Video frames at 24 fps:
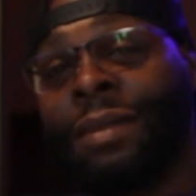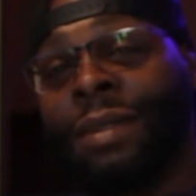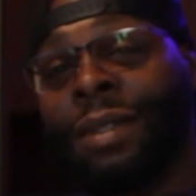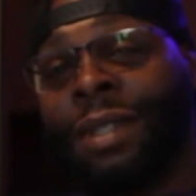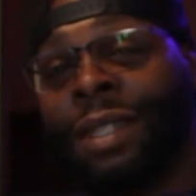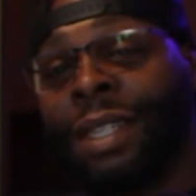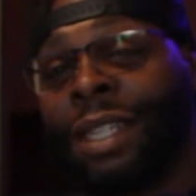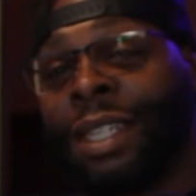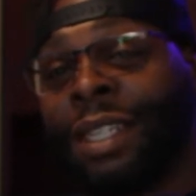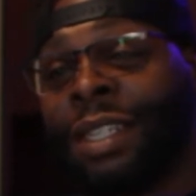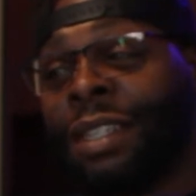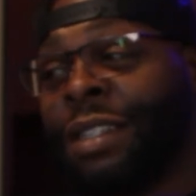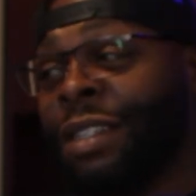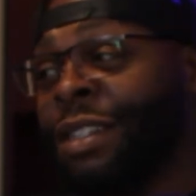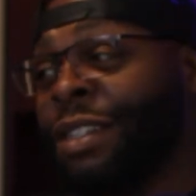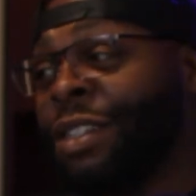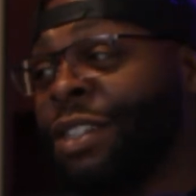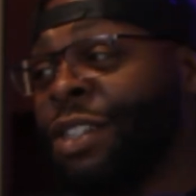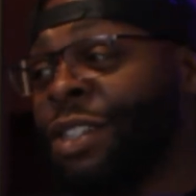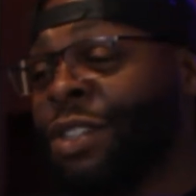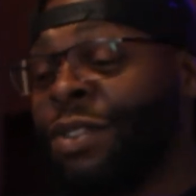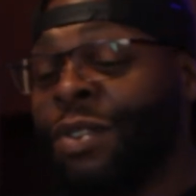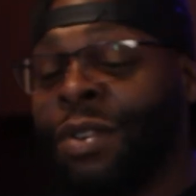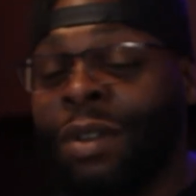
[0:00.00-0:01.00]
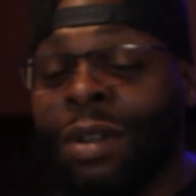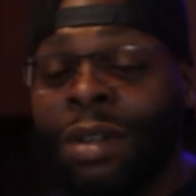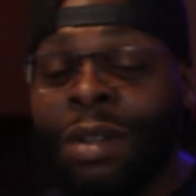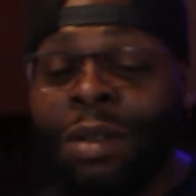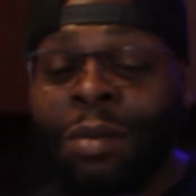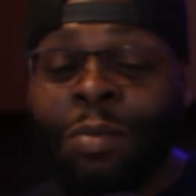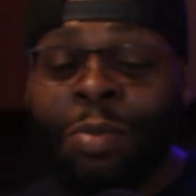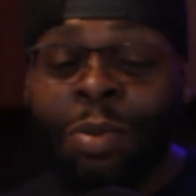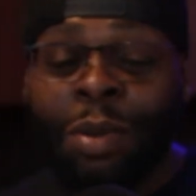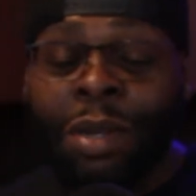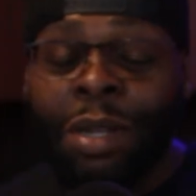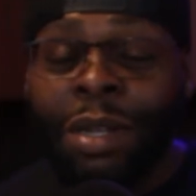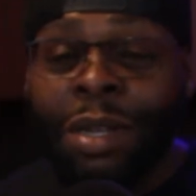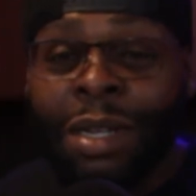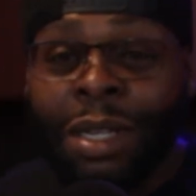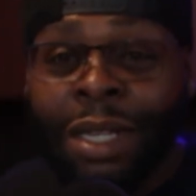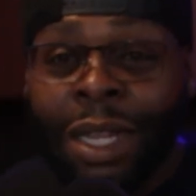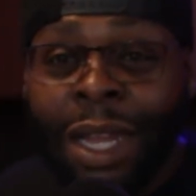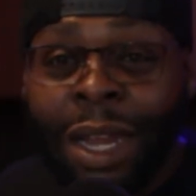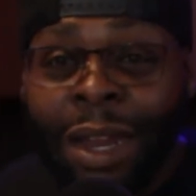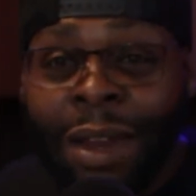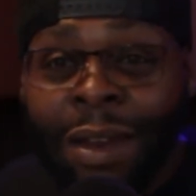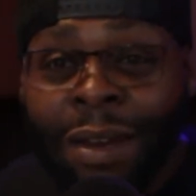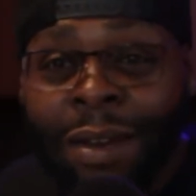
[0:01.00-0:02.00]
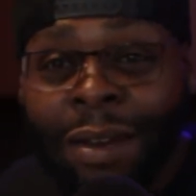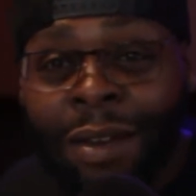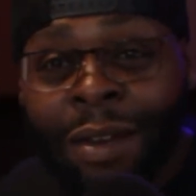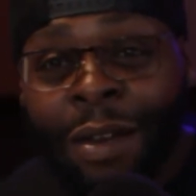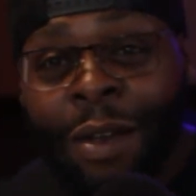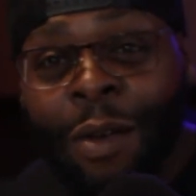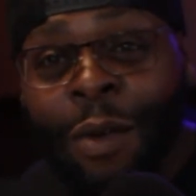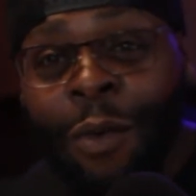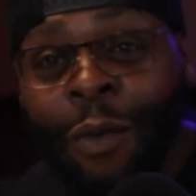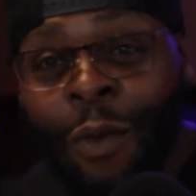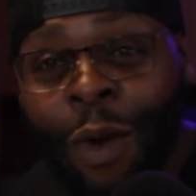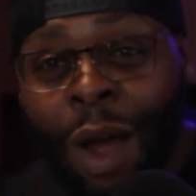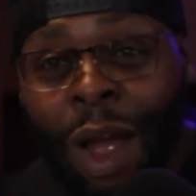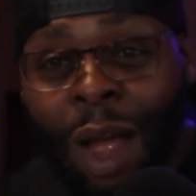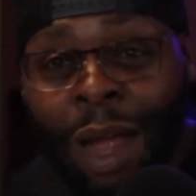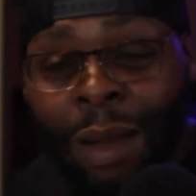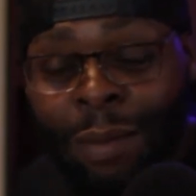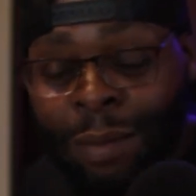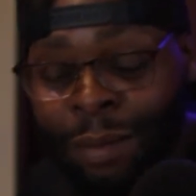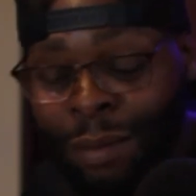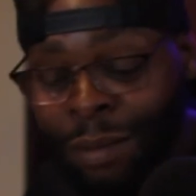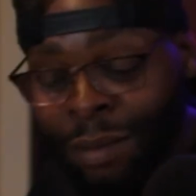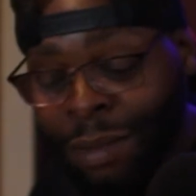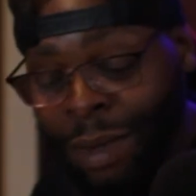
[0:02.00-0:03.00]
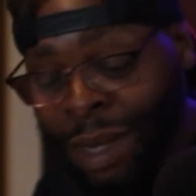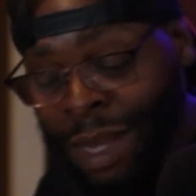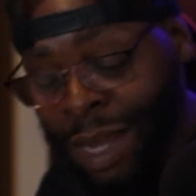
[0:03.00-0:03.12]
Just a little short little plug there while I'm